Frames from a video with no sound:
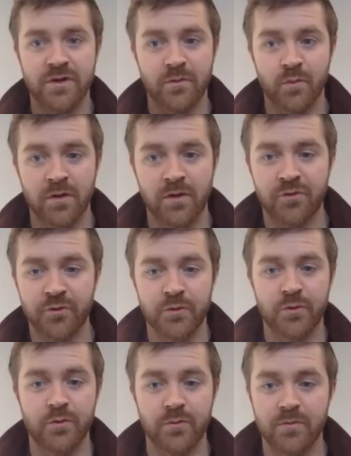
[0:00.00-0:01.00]
Well,
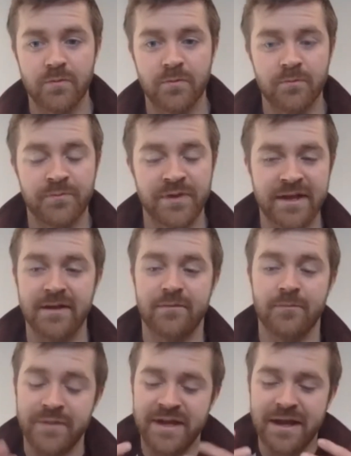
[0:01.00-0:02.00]
through being
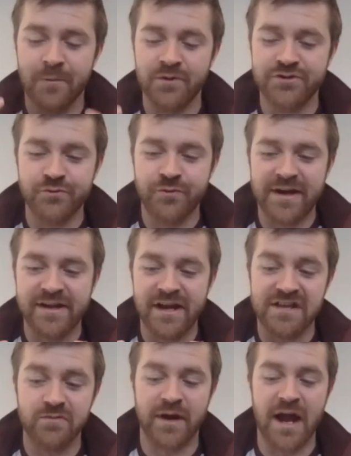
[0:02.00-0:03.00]
able to
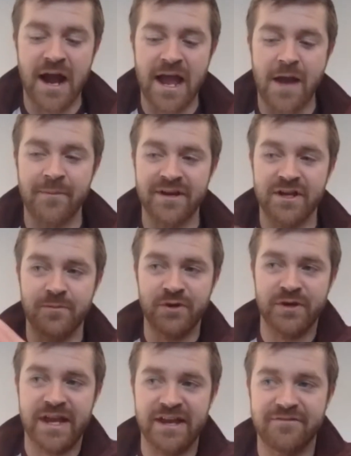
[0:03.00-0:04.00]
recognize where I am and
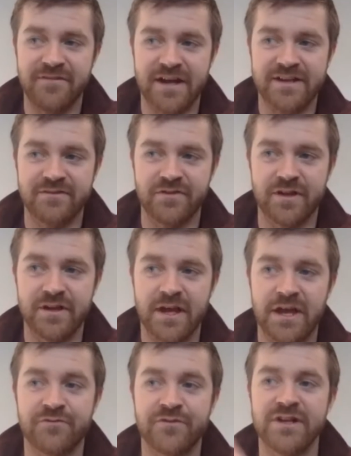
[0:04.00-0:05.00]
communicate effectively
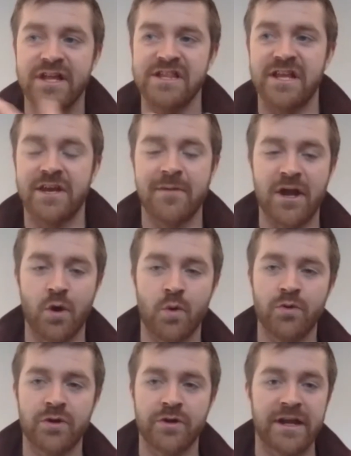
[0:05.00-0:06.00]
and realize that in my
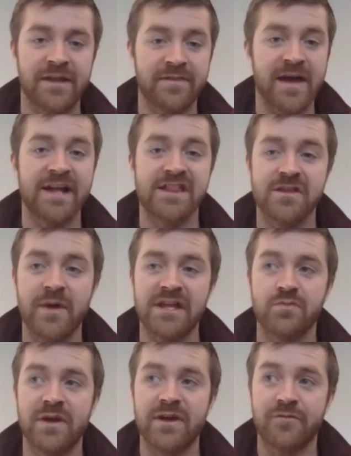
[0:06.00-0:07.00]
own learning, that's the
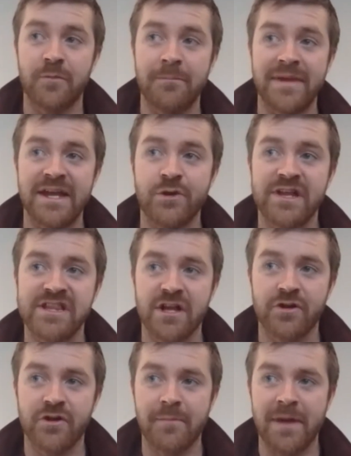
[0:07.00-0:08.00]
best way for me to
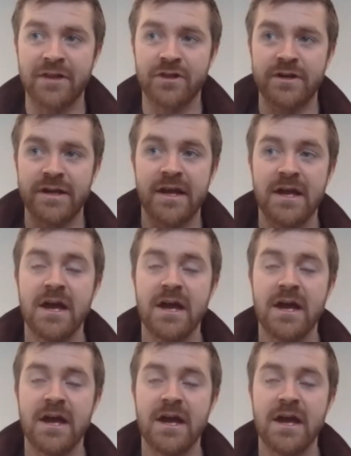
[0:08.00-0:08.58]
accelerate my learning.